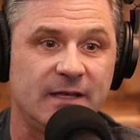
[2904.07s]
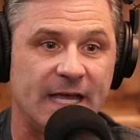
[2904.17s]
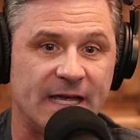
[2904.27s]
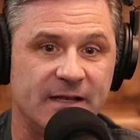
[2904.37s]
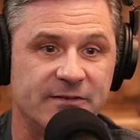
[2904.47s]

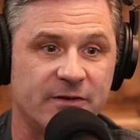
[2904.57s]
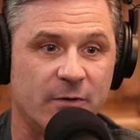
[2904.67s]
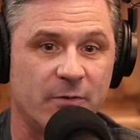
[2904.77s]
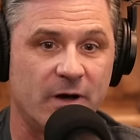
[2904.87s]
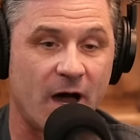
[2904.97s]
And
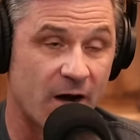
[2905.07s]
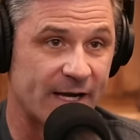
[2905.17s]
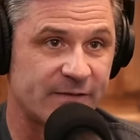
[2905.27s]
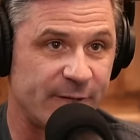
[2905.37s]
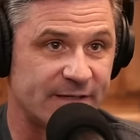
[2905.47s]
so our
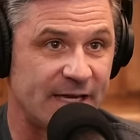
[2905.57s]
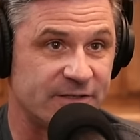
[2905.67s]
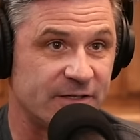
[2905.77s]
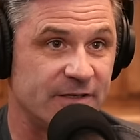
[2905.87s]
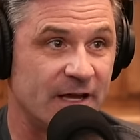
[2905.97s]

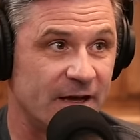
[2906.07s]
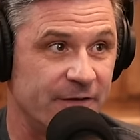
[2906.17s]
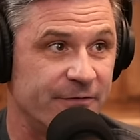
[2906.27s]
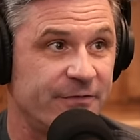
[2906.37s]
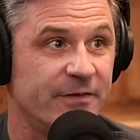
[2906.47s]
expectation
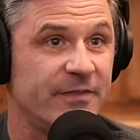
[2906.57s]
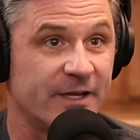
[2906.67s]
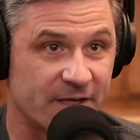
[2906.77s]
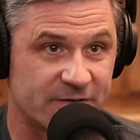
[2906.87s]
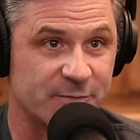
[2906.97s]
of the
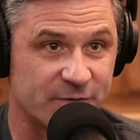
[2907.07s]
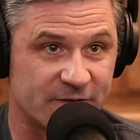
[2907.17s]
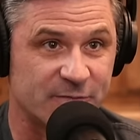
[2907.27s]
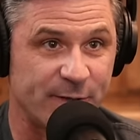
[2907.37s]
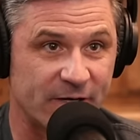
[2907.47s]
customer's
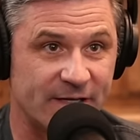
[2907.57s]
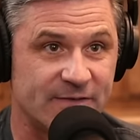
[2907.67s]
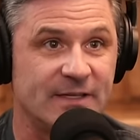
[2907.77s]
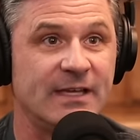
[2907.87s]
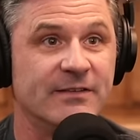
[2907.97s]

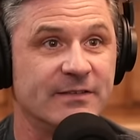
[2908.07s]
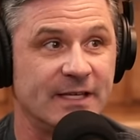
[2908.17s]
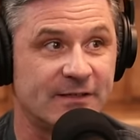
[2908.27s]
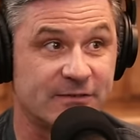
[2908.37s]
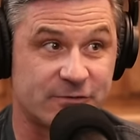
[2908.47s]
experience is
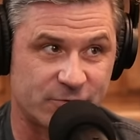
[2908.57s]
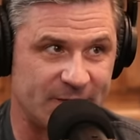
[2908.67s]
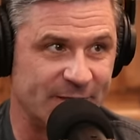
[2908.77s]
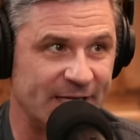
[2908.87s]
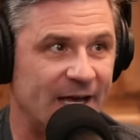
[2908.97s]

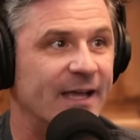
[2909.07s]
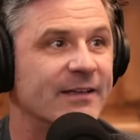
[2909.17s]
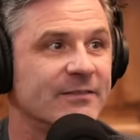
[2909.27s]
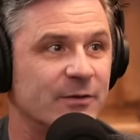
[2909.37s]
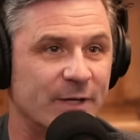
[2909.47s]
extremely high.
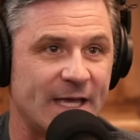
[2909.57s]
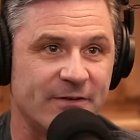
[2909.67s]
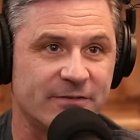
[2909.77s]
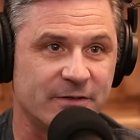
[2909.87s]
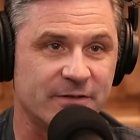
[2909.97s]
So we have
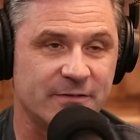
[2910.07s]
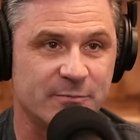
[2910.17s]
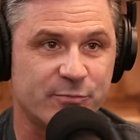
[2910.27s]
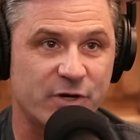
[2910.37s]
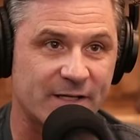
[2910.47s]
a
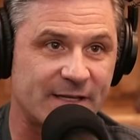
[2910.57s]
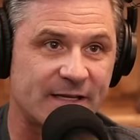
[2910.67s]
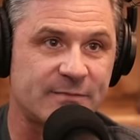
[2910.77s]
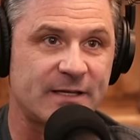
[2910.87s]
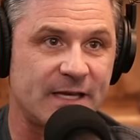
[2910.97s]
certain product
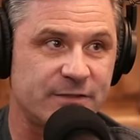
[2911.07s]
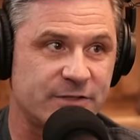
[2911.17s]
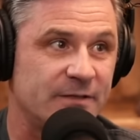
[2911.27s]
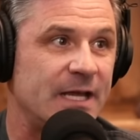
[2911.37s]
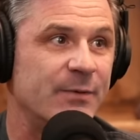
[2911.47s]

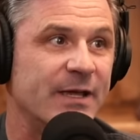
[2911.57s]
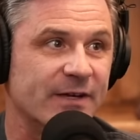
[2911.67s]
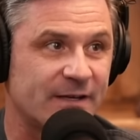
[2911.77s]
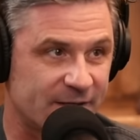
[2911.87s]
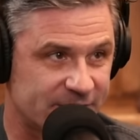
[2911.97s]
expectation and we have
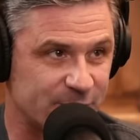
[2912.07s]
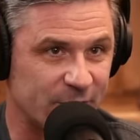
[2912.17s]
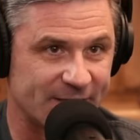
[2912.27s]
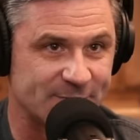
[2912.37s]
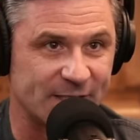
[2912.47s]
a
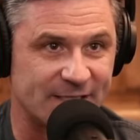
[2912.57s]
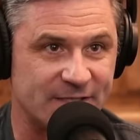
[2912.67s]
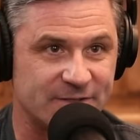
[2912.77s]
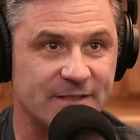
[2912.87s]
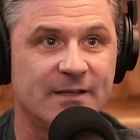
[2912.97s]
customer
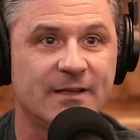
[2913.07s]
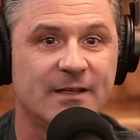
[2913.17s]
expectation